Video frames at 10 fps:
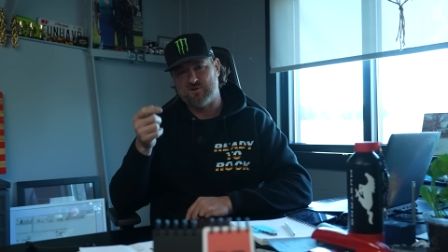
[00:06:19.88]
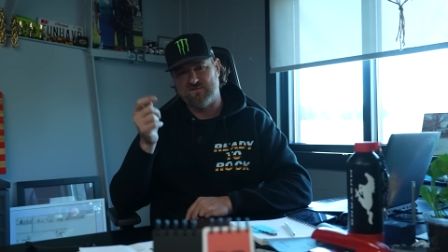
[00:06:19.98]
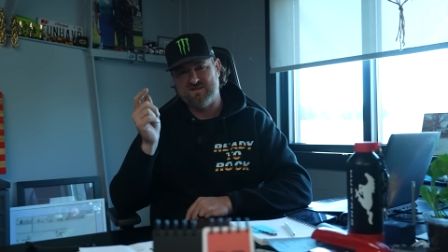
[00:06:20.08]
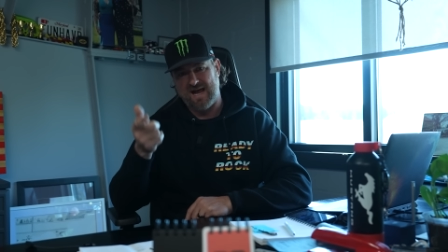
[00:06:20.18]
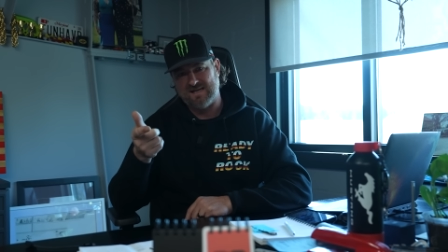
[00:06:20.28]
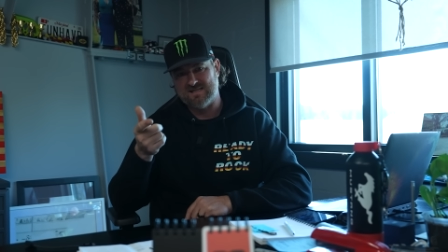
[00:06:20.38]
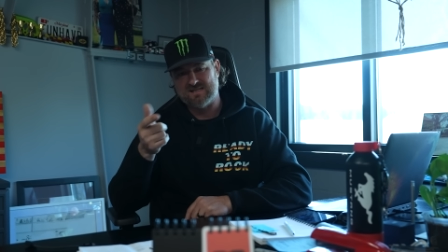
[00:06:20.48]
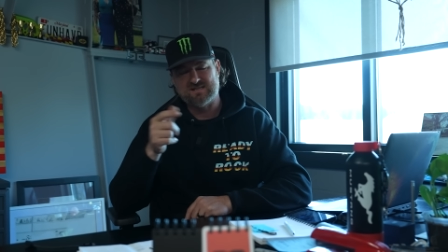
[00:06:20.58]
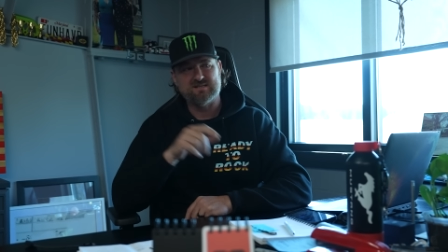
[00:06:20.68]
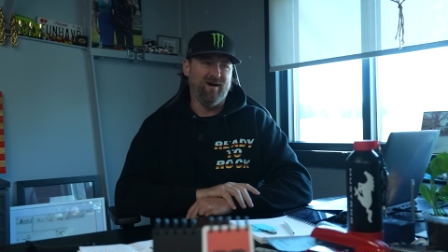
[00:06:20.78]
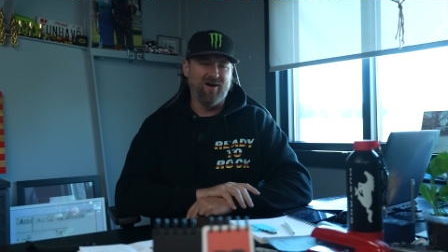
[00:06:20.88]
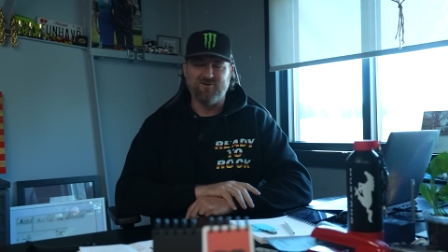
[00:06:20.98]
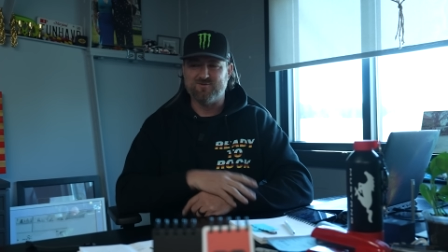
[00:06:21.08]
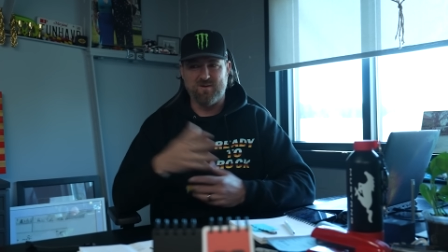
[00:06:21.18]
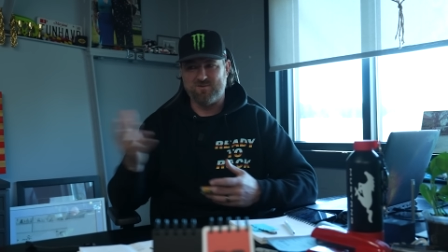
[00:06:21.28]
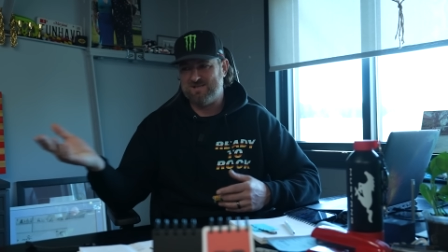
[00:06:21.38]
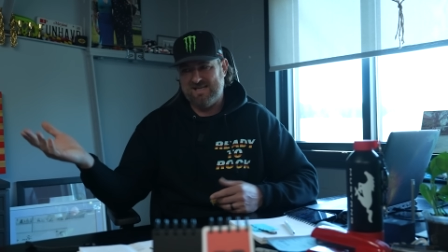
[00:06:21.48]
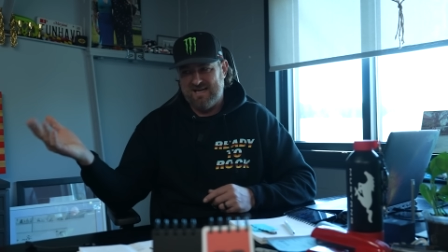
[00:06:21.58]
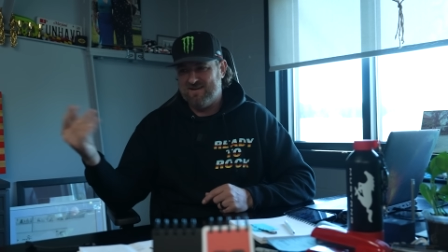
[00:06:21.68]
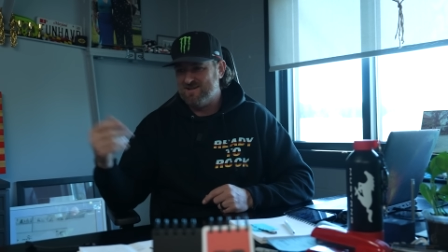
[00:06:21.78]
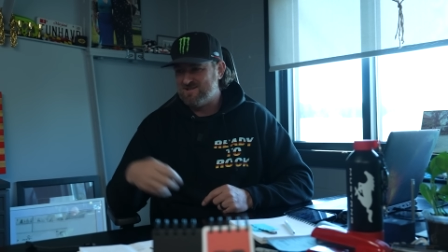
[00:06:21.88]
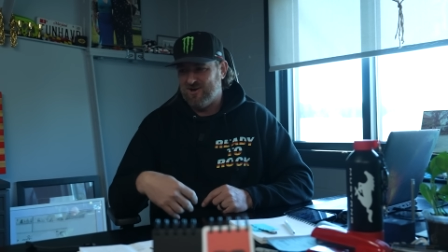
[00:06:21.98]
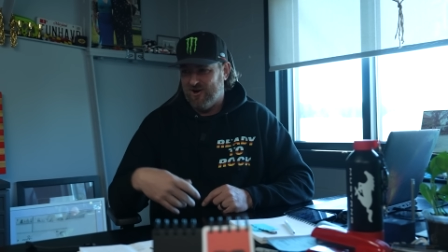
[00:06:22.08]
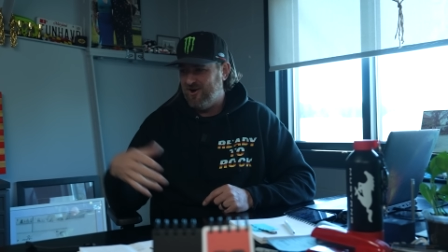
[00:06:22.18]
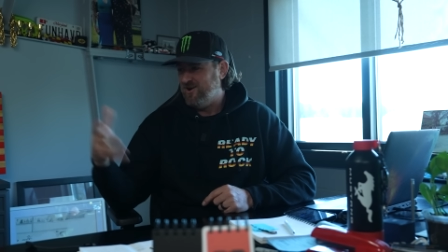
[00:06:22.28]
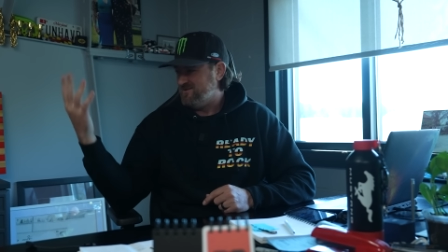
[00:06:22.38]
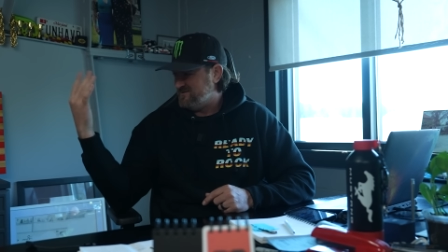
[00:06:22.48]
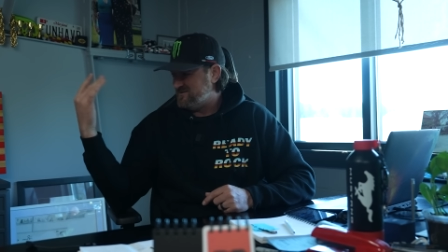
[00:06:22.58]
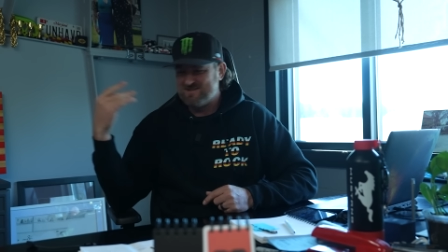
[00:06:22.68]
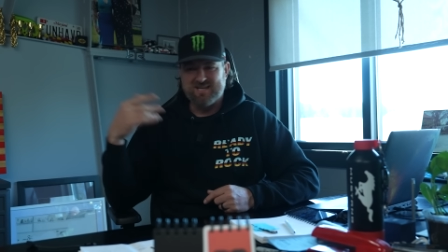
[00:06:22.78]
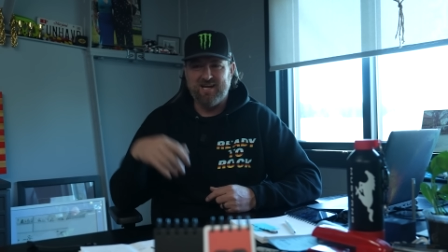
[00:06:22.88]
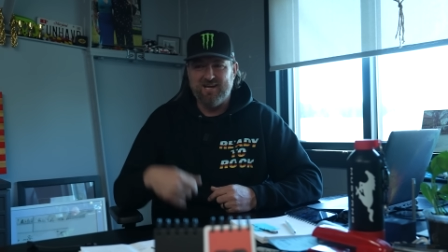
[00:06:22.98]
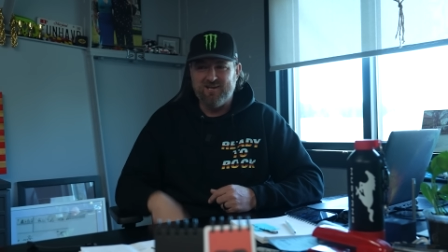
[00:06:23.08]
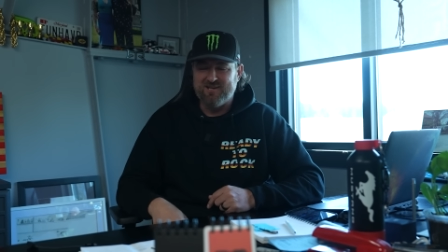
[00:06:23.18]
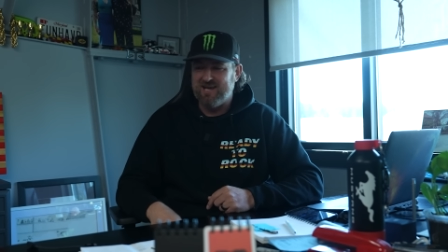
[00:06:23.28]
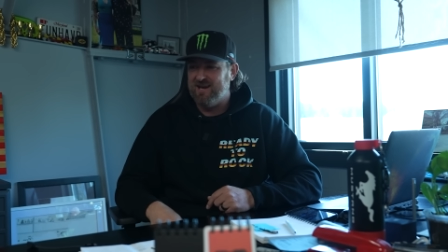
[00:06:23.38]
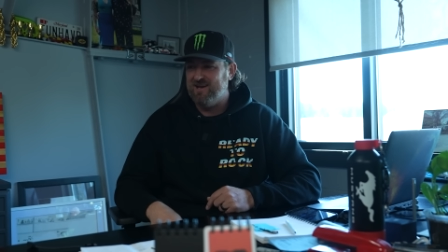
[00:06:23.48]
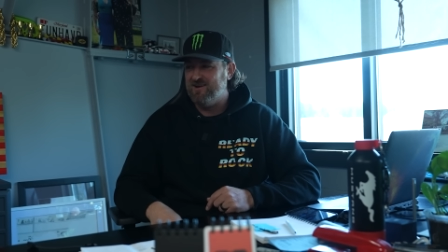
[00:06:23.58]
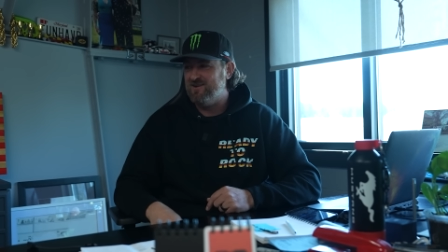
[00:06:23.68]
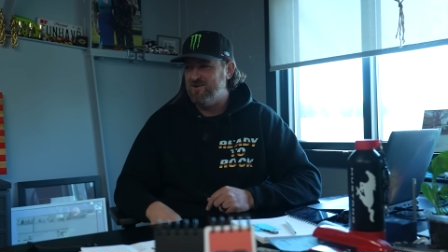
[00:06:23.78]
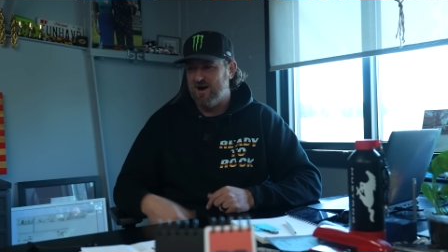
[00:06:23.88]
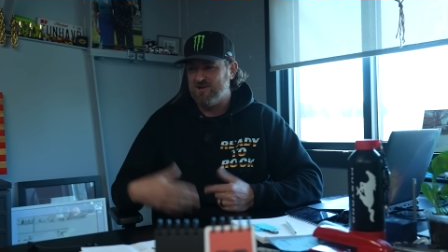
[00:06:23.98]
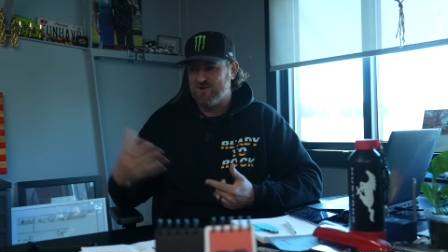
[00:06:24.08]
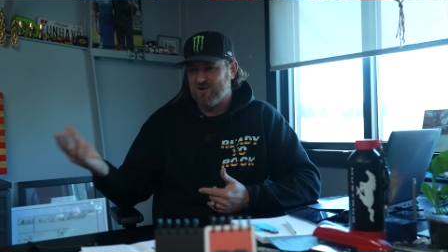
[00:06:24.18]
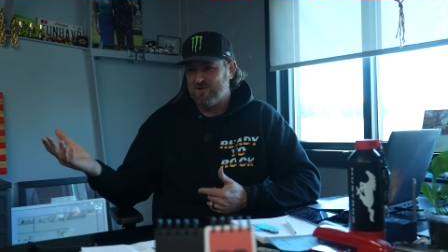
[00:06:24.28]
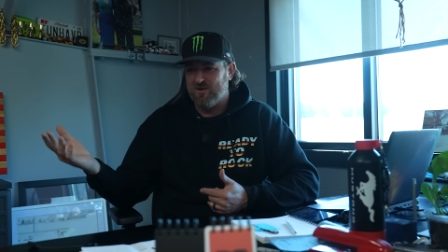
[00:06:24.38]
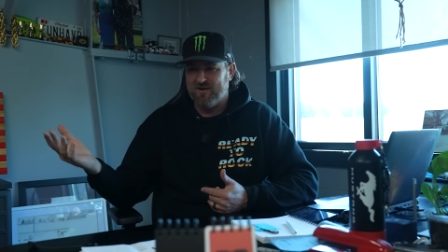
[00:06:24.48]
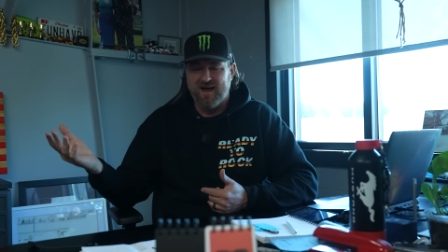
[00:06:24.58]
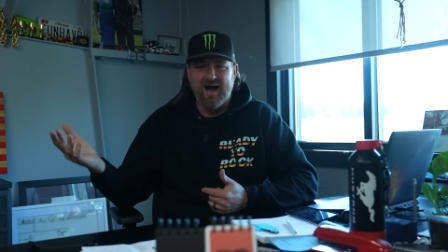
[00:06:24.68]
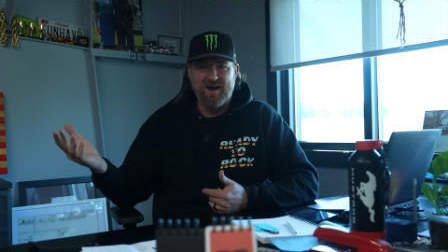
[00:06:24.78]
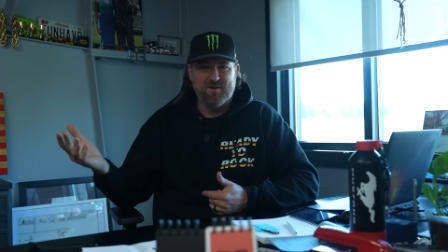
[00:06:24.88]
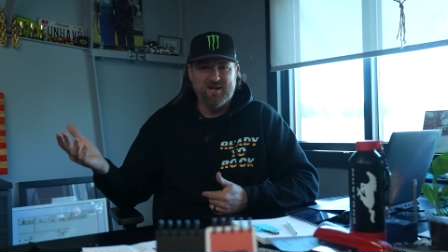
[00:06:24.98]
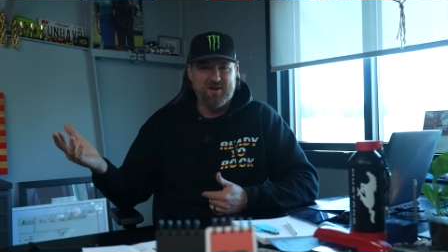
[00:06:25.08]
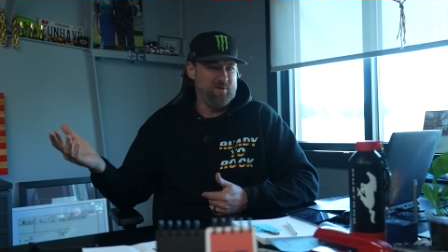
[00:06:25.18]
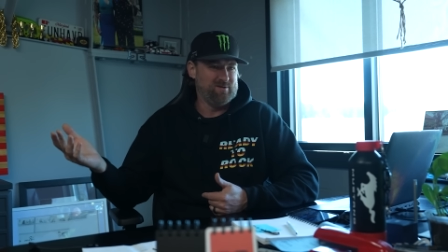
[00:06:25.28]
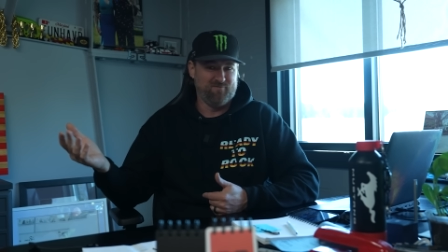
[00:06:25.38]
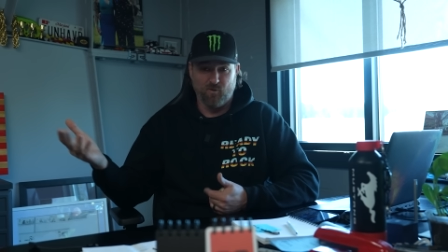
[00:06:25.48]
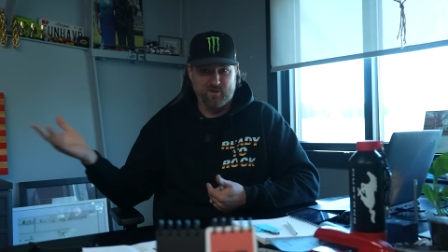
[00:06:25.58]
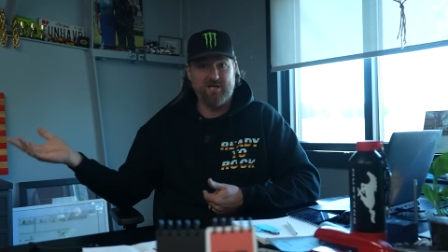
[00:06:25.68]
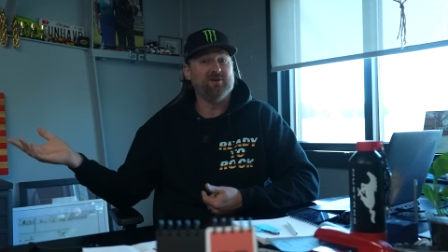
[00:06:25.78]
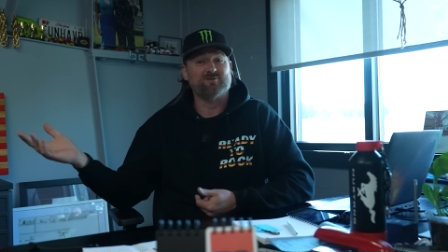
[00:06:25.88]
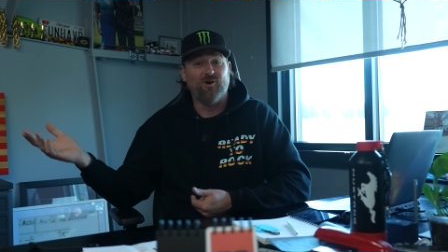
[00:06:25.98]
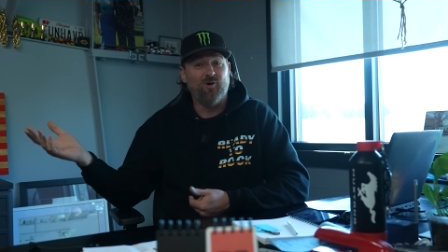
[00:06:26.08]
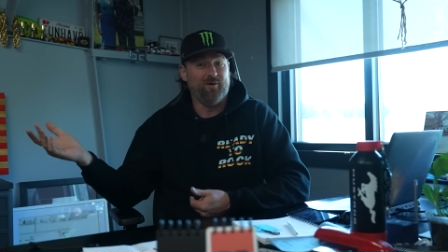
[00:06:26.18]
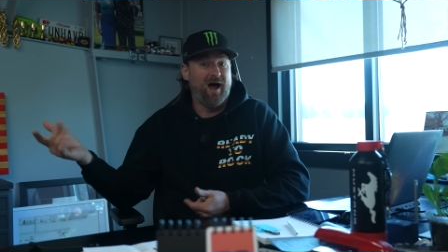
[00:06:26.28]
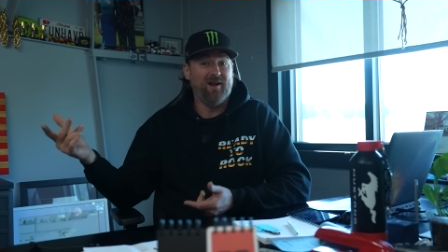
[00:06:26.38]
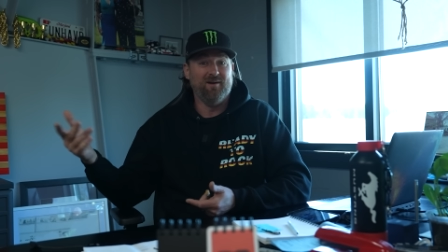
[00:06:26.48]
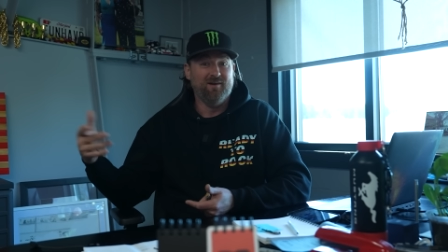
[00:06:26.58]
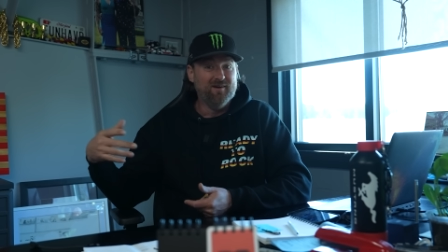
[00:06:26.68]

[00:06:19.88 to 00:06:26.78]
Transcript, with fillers: Drift, Texas. I just remember seeing this tall, skinny kid who I talked to online, but he was 14 years old, not